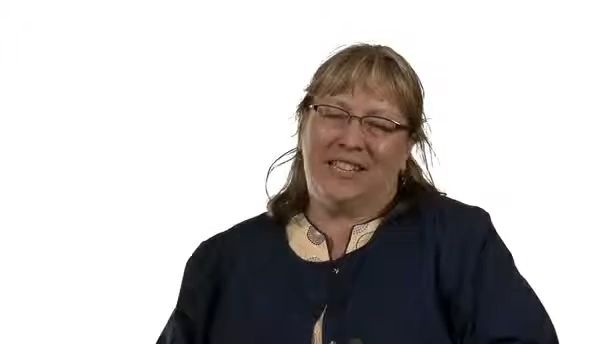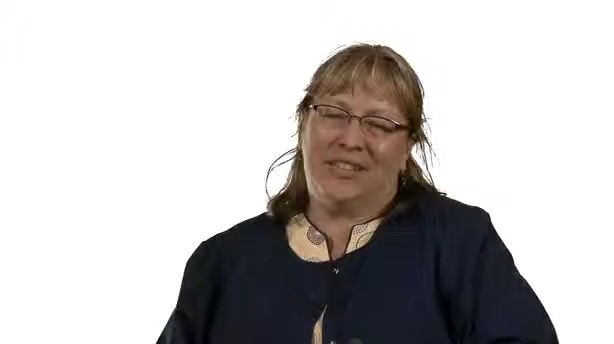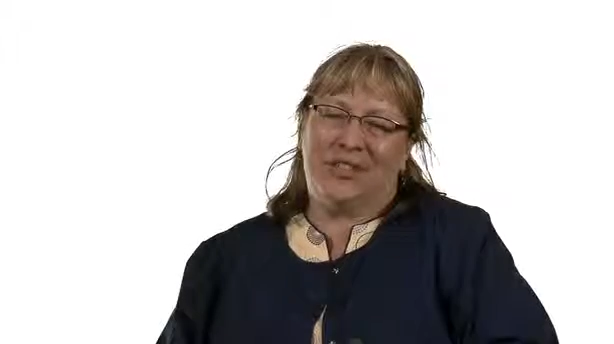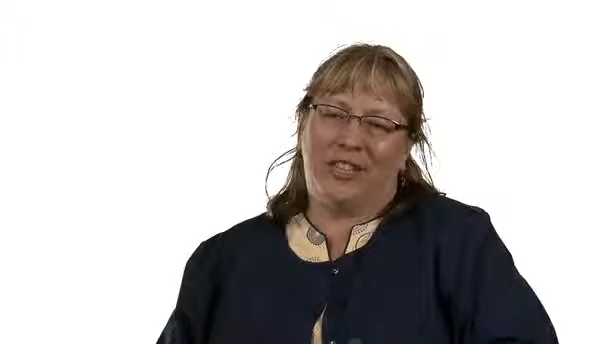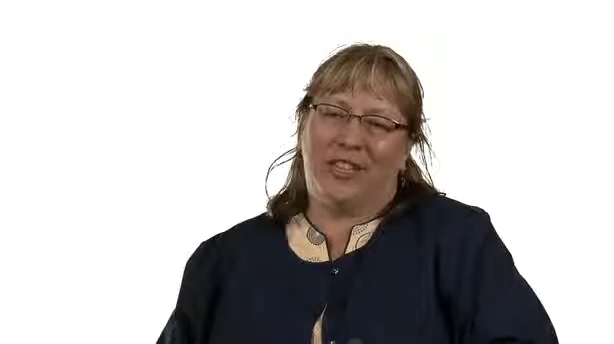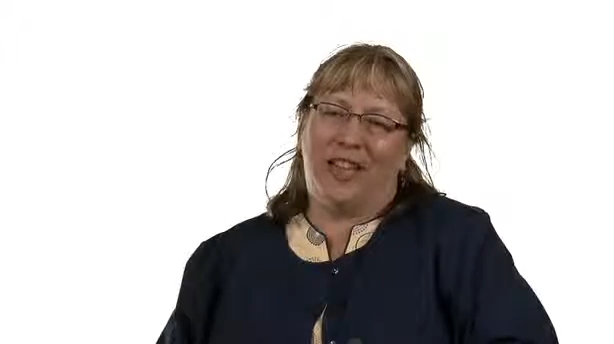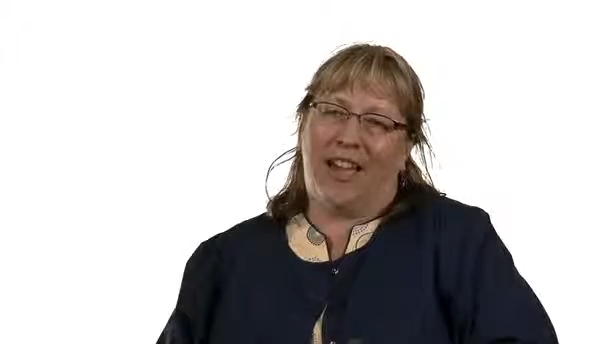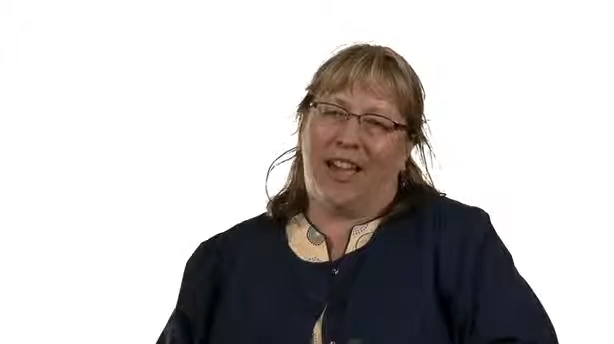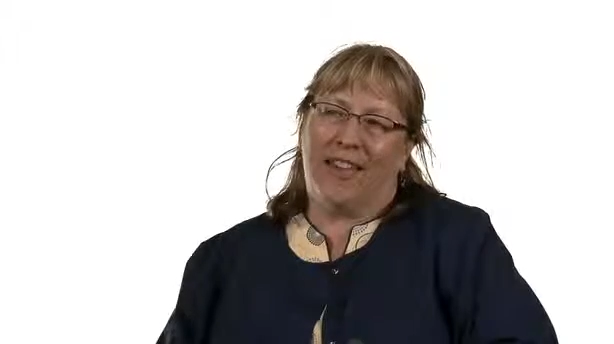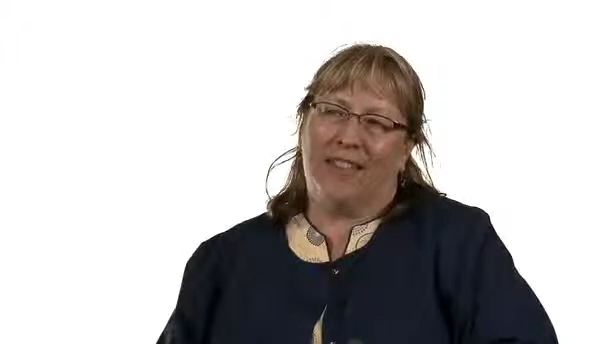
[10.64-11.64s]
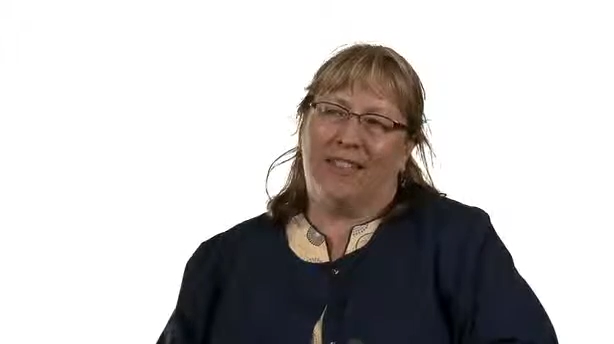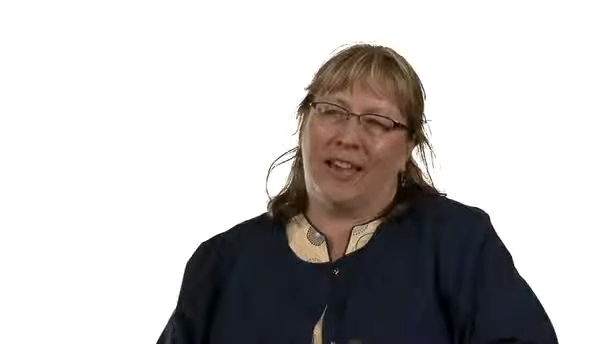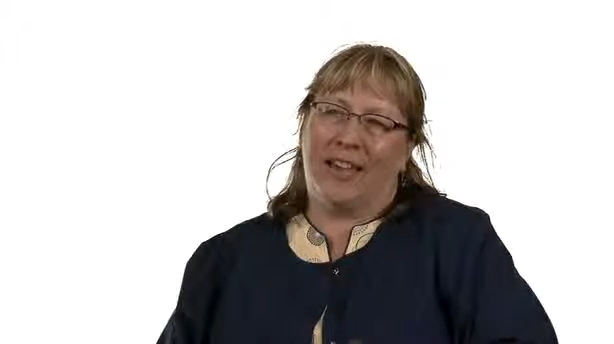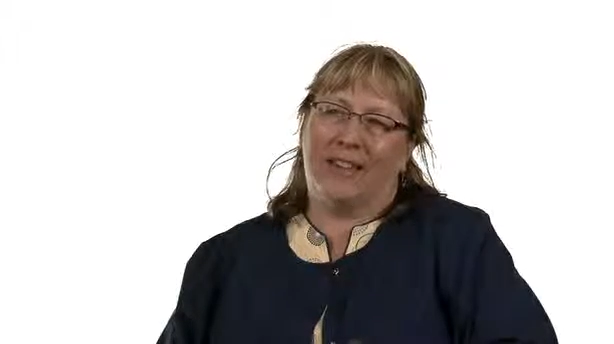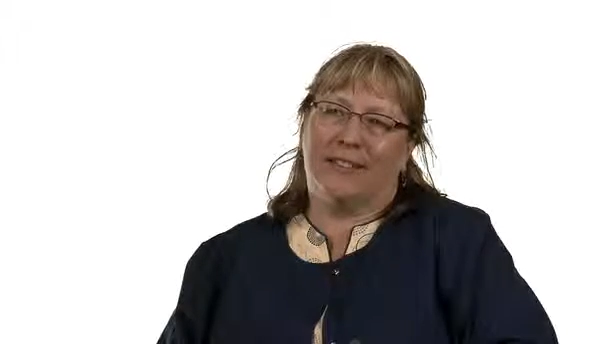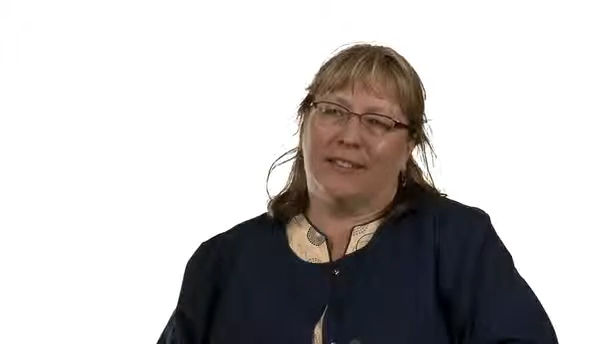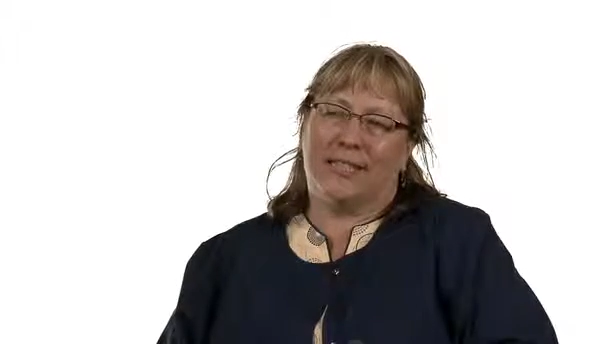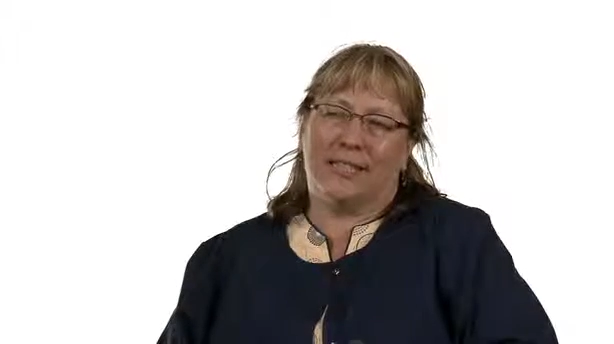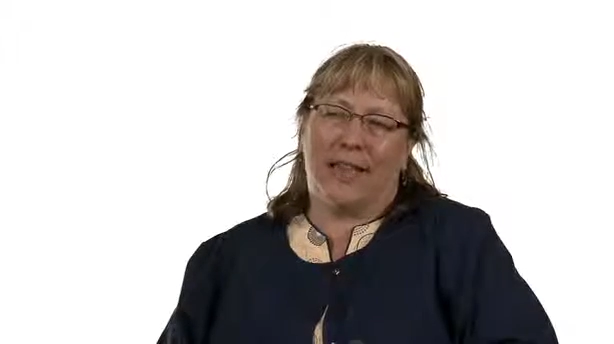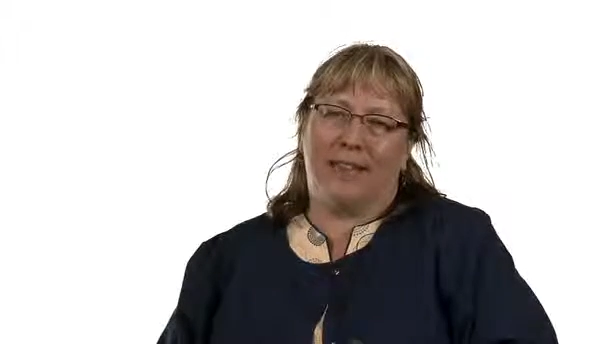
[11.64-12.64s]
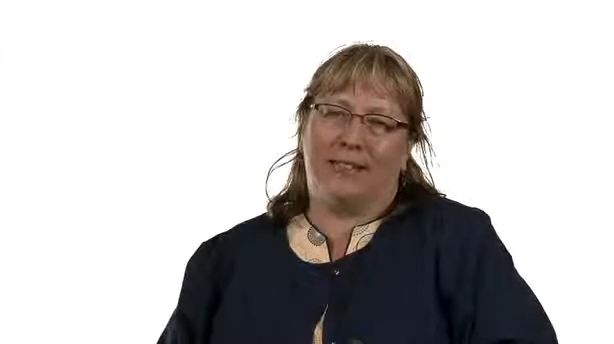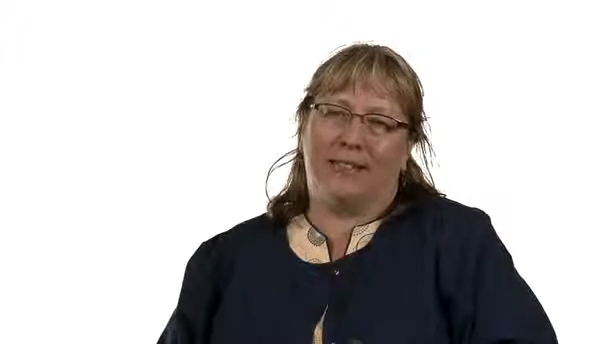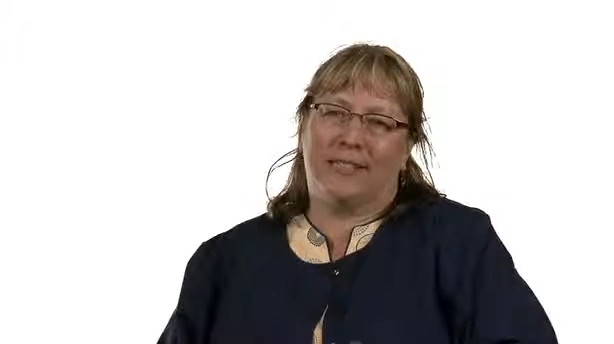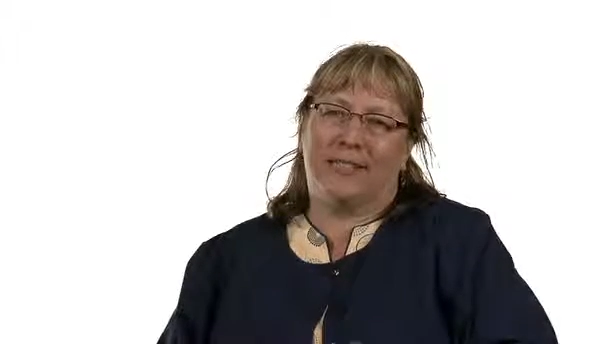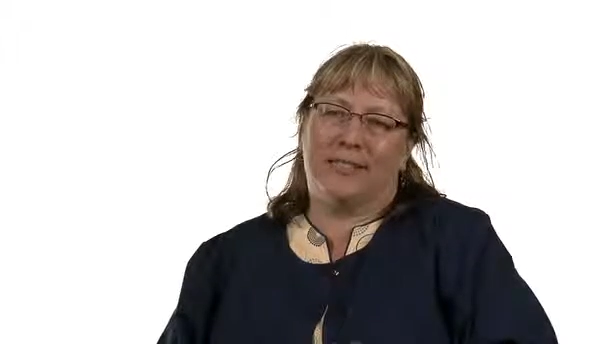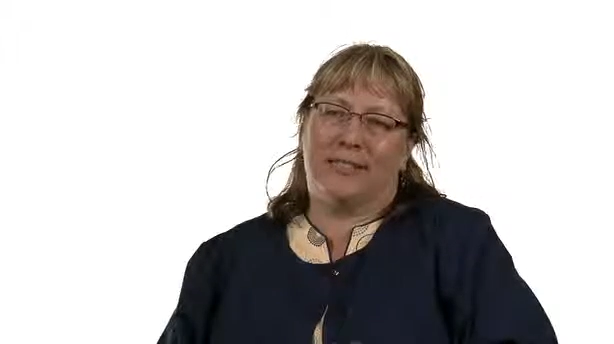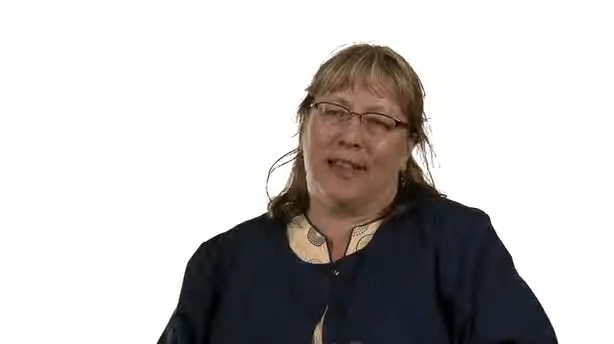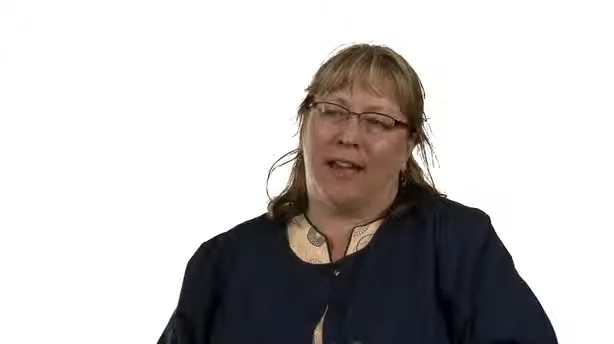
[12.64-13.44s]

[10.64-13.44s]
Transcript: teaching. I like the sciences.